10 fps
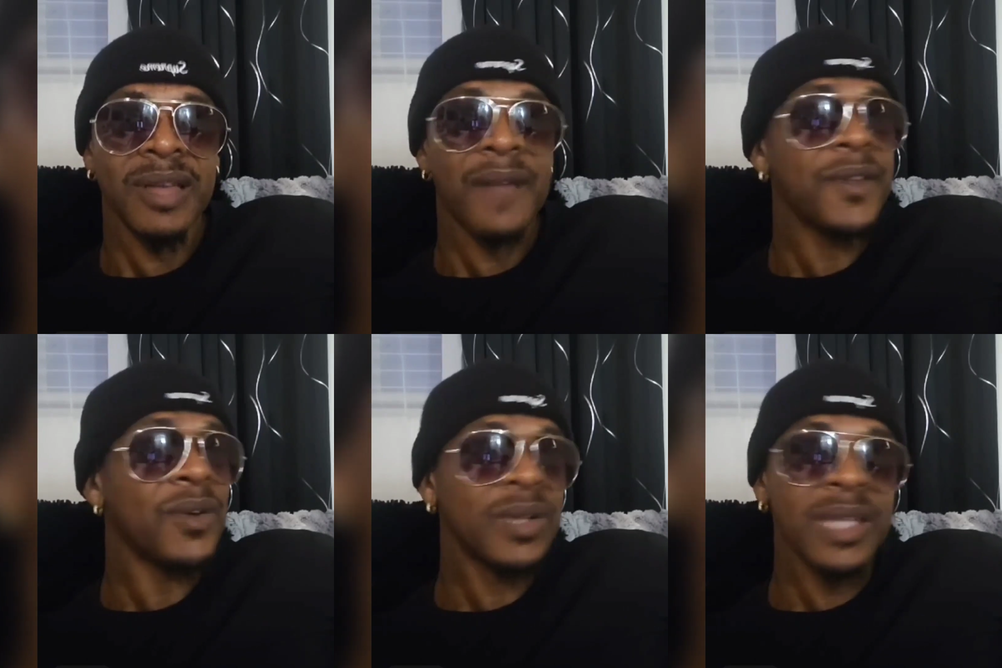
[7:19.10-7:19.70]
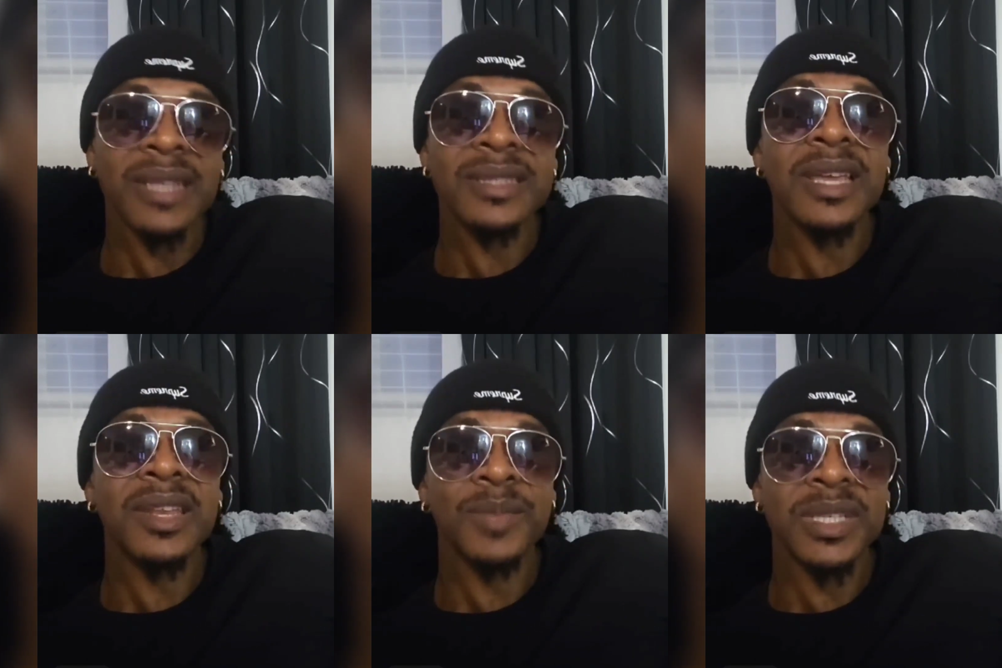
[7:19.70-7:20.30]
if you out there and
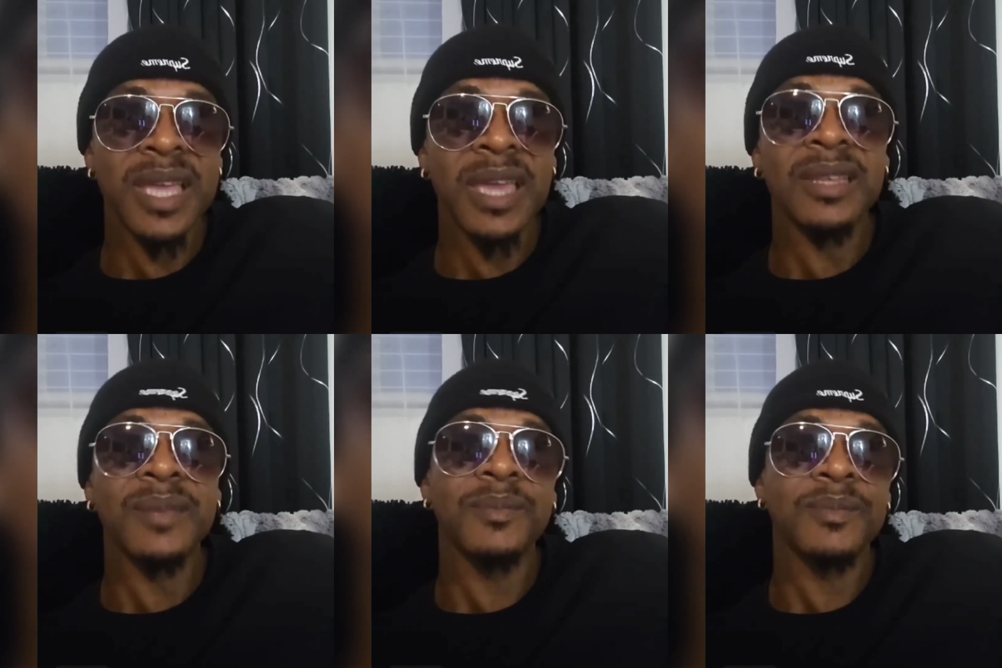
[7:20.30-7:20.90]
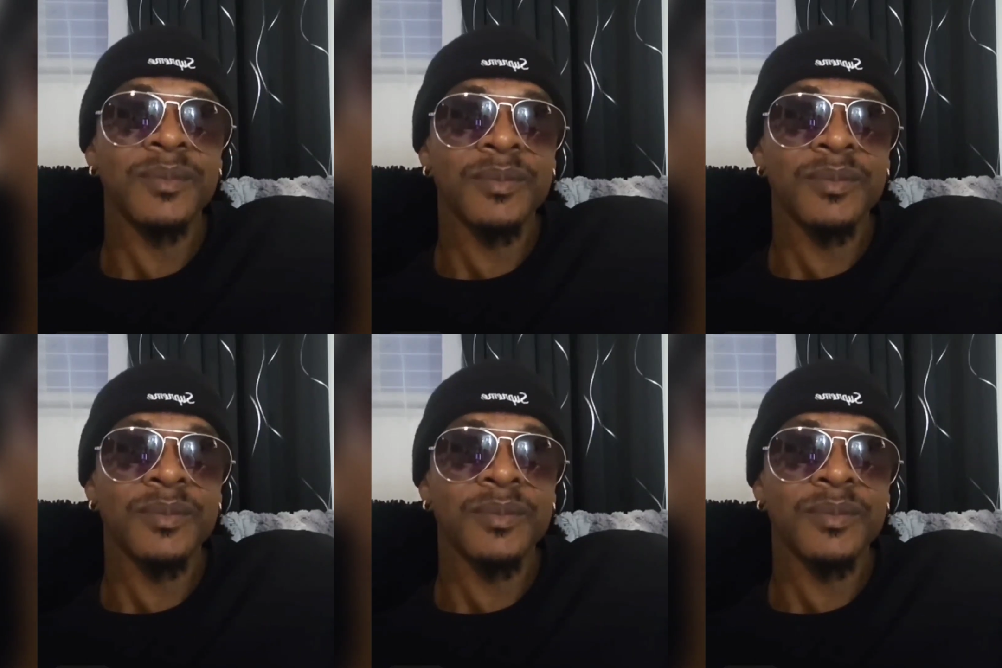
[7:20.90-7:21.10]
stand up beside him,